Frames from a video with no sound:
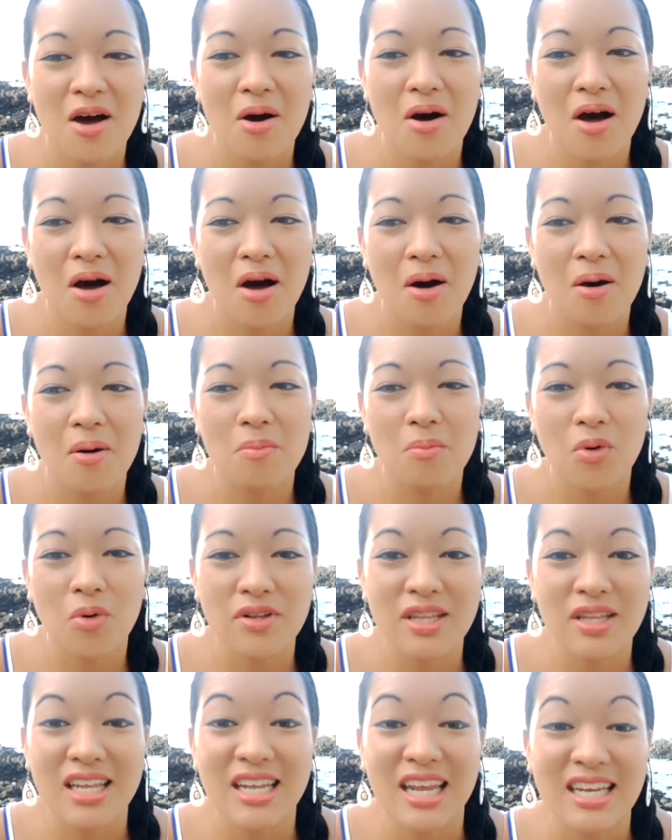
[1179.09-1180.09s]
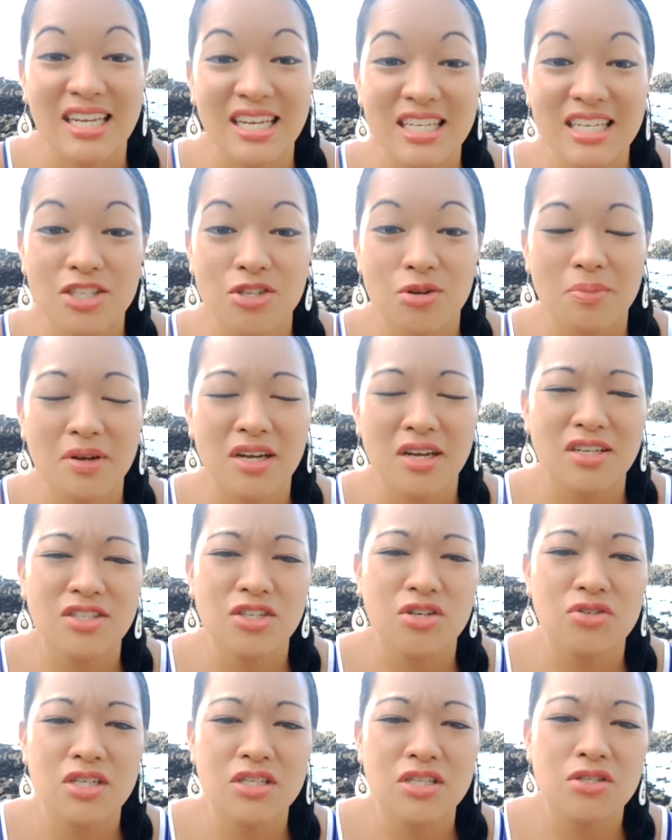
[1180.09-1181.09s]
more than they need to, because
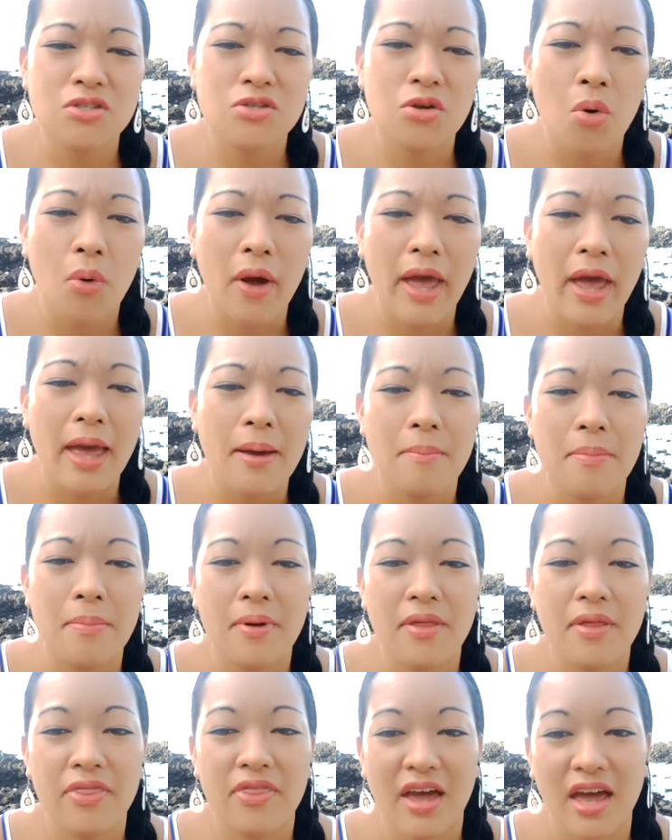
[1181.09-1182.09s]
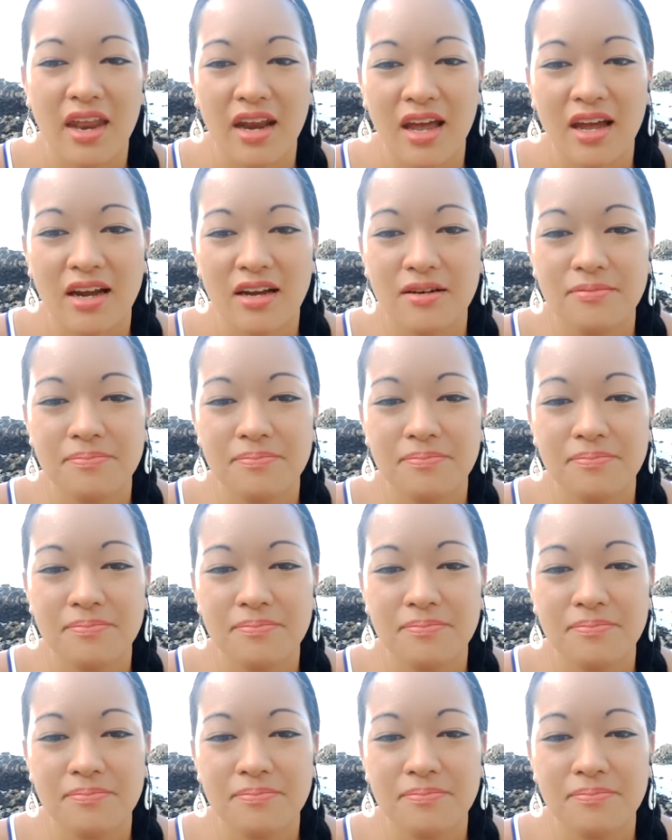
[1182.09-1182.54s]
they're just so empathetic